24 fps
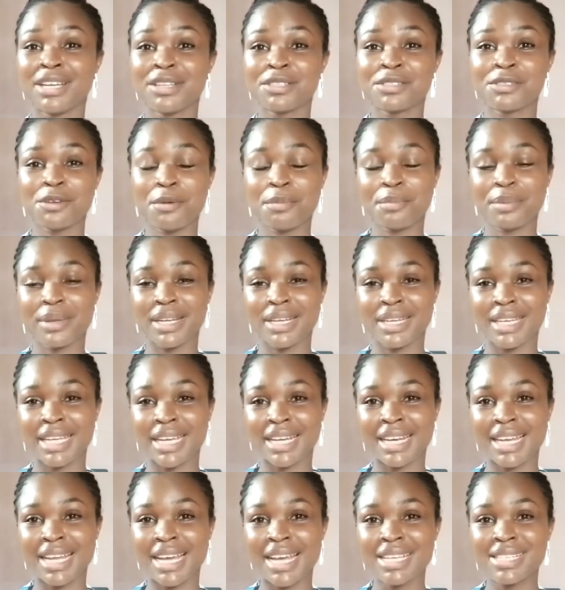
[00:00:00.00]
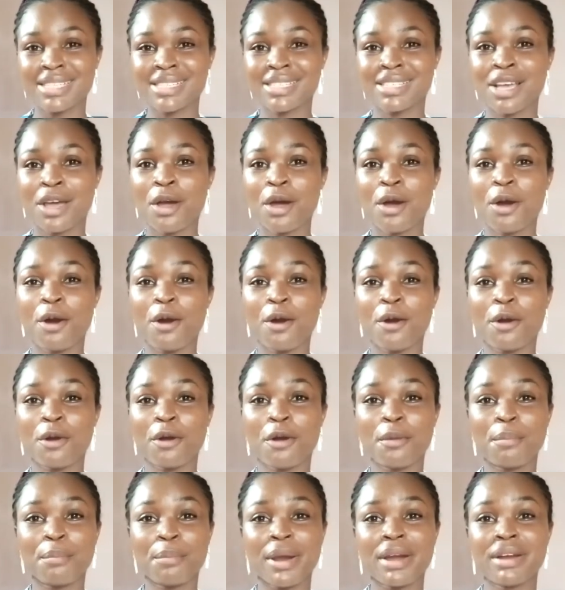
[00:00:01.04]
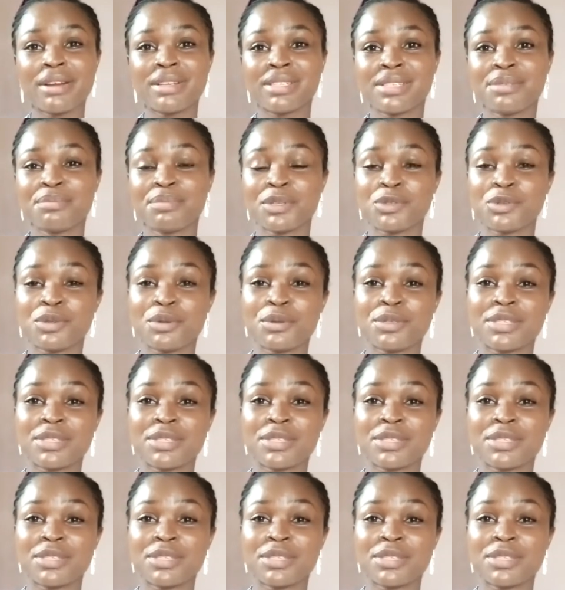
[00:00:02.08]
top in the class, or comparison between